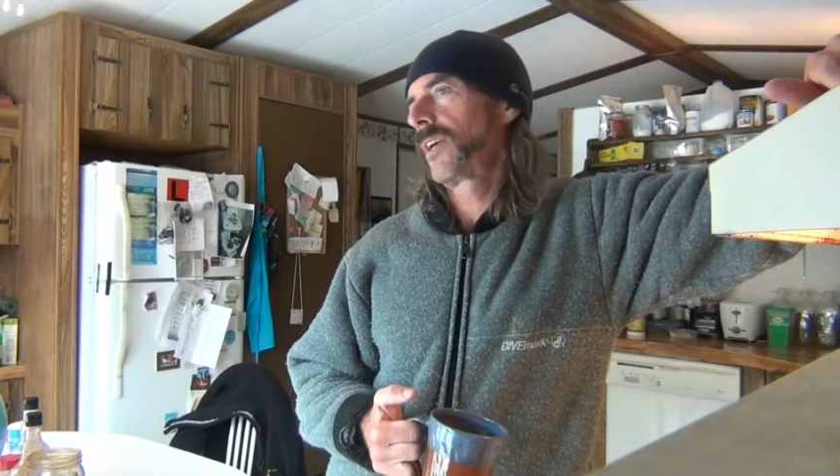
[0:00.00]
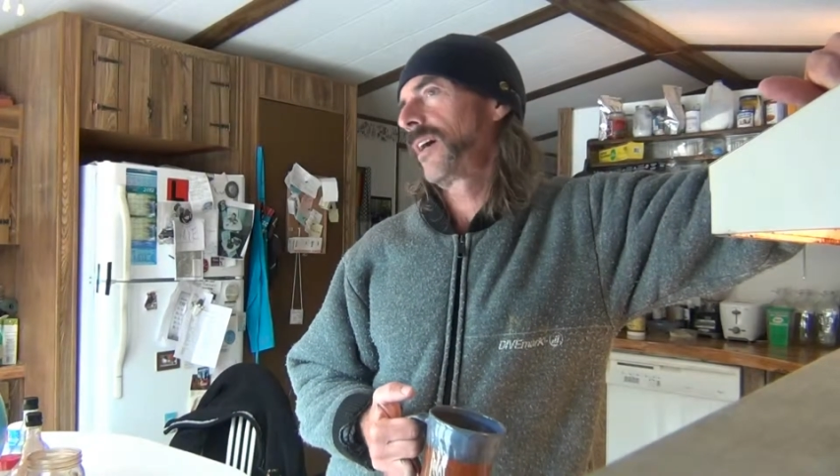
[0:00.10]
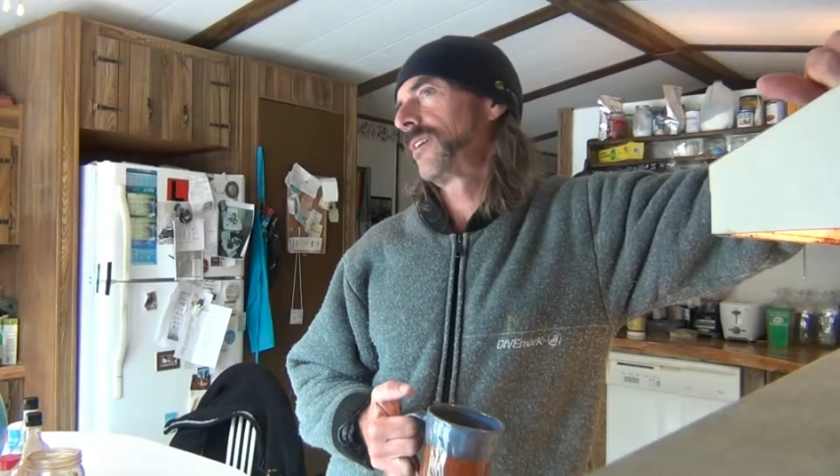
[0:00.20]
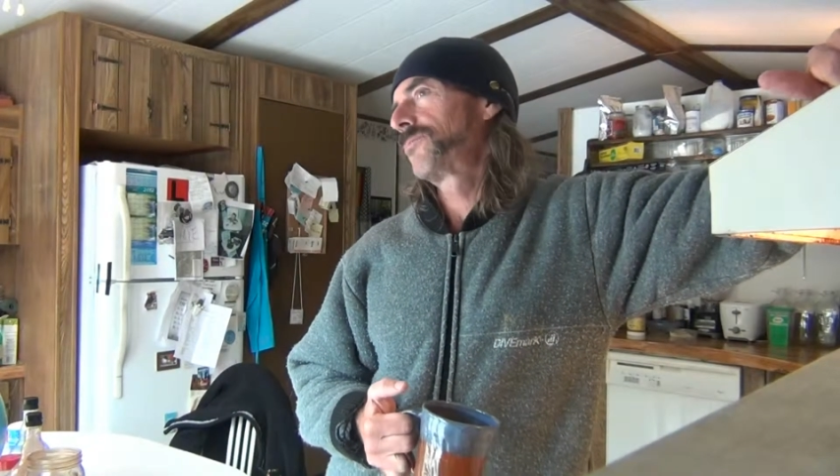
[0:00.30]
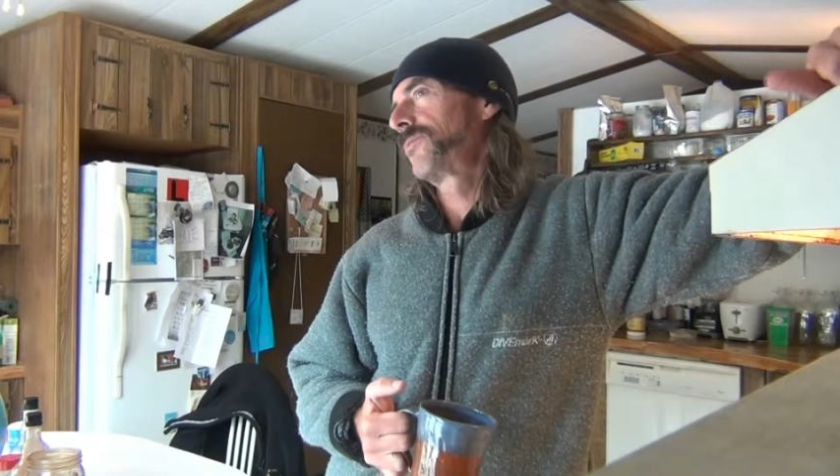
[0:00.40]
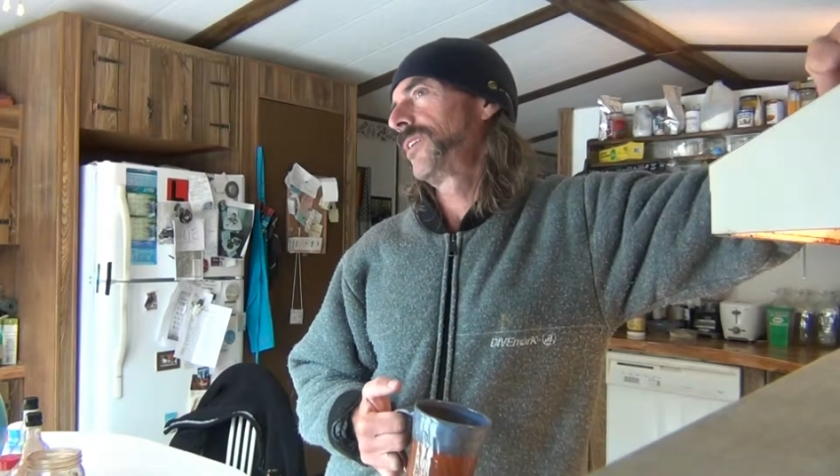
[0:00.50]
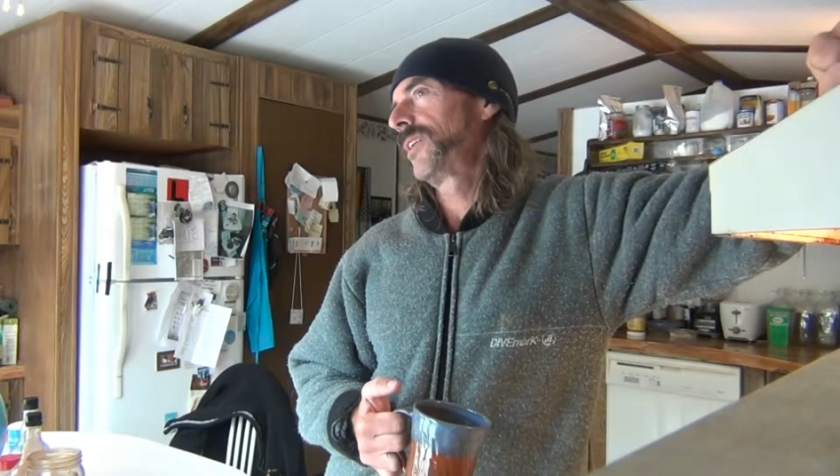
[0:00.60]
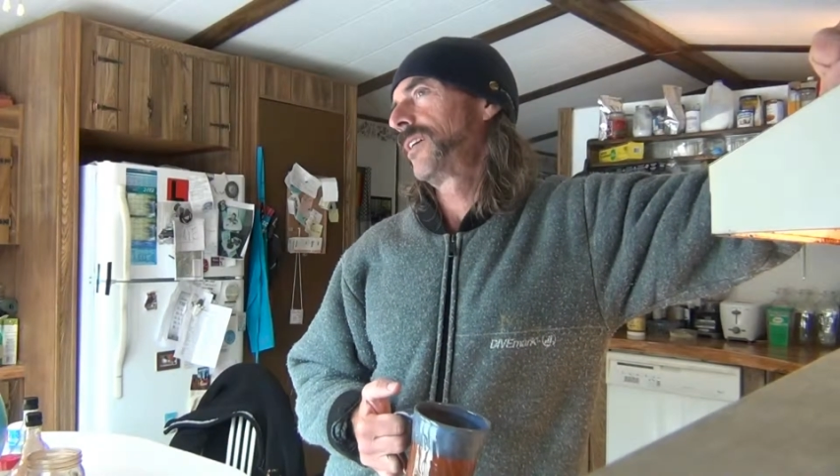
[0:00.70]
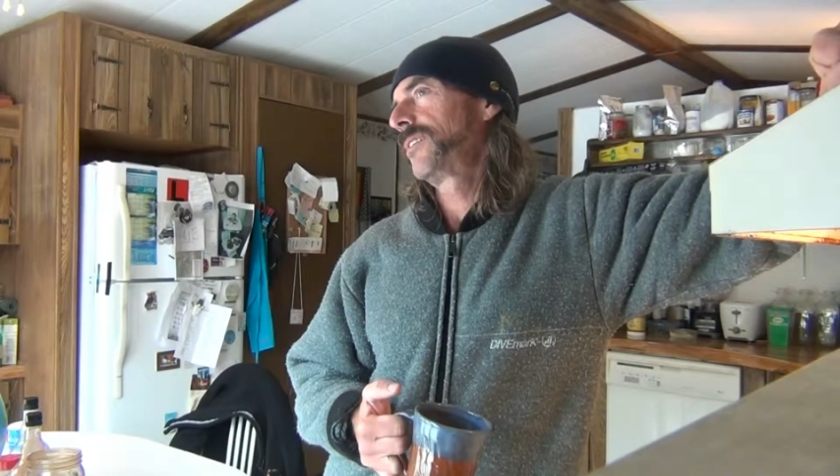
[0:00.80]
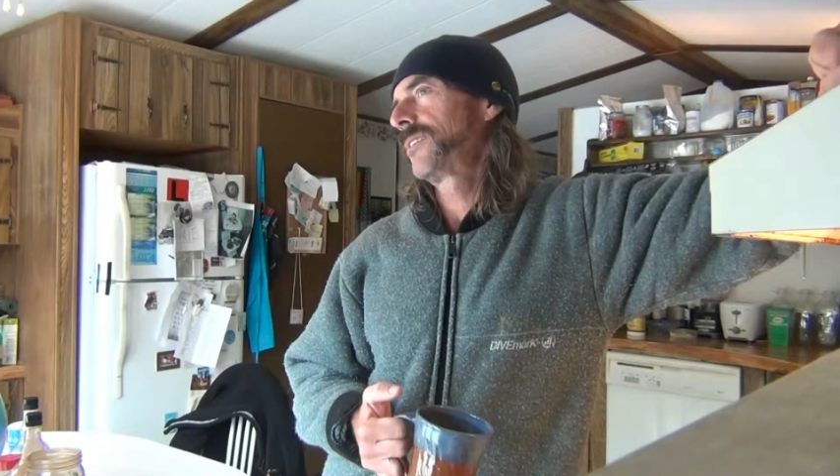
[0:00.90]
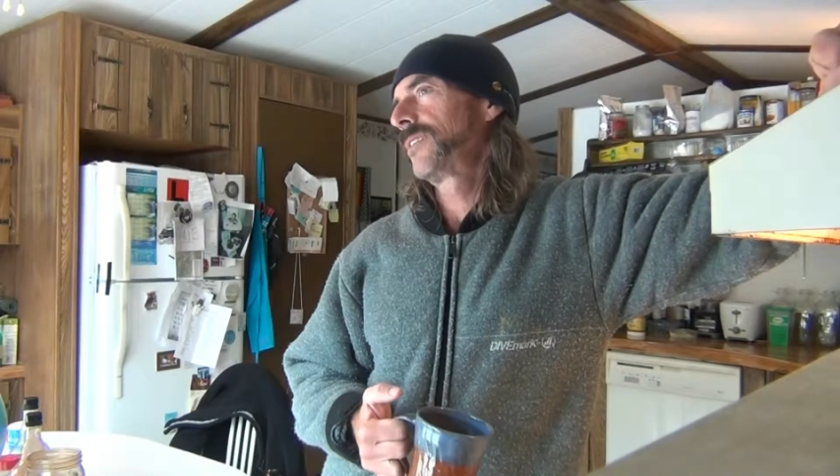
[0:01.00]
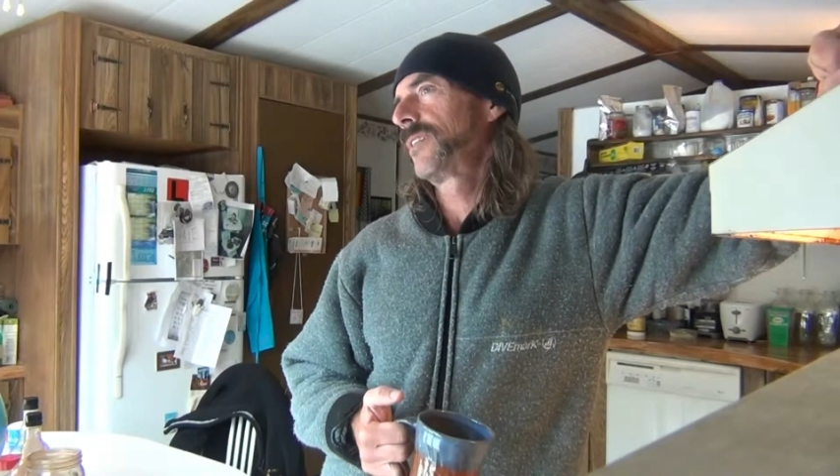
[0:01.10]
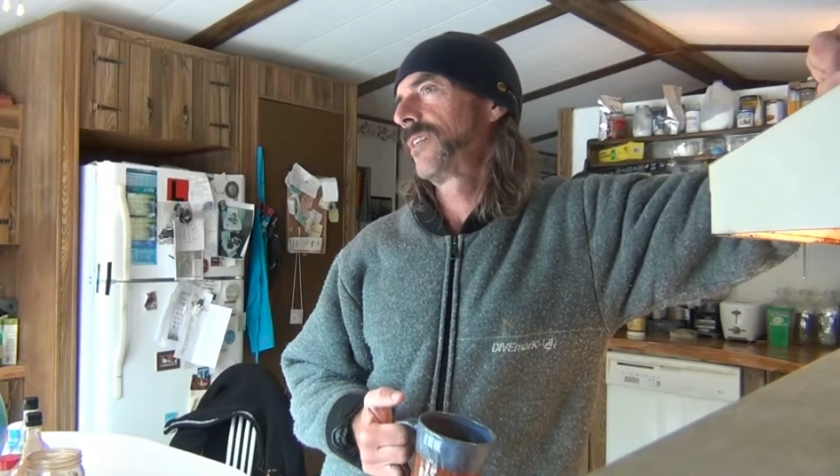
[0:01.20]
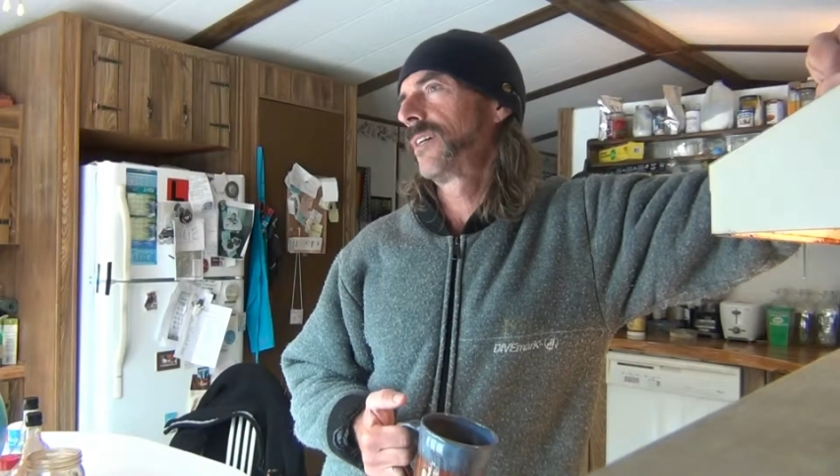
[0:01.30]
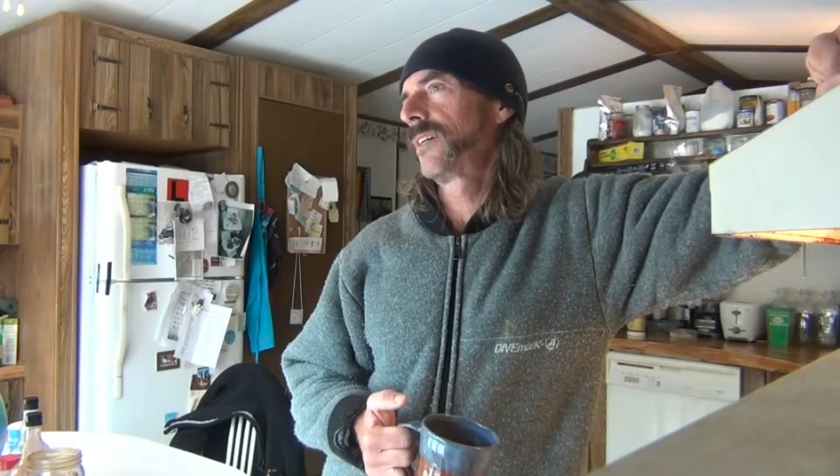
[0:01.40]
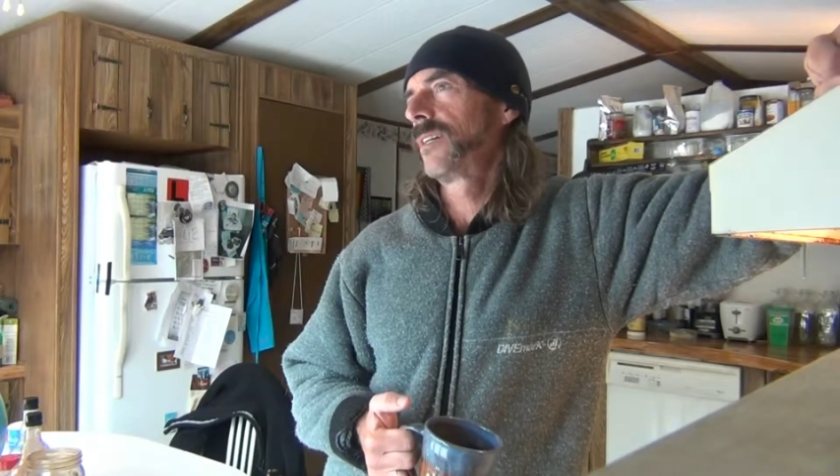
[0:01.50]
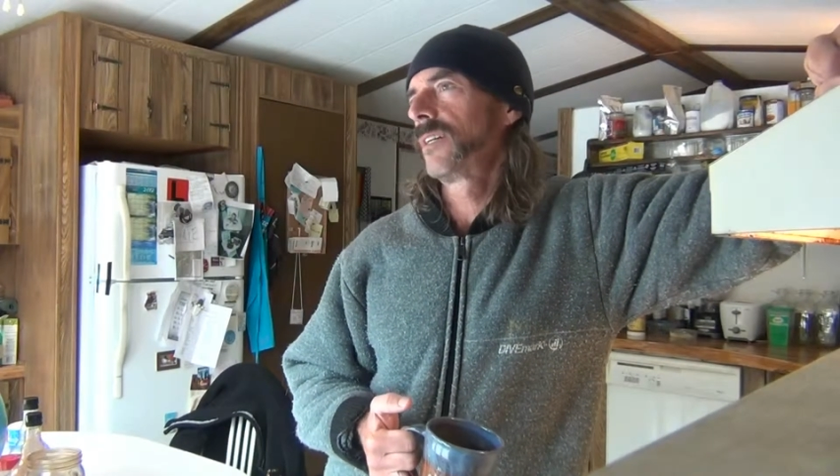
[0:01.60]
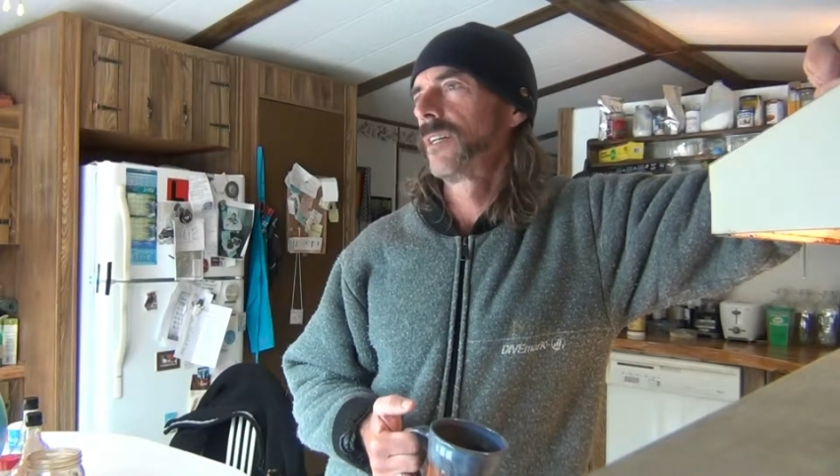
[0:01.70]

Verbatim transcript: yeah, it's really nice and."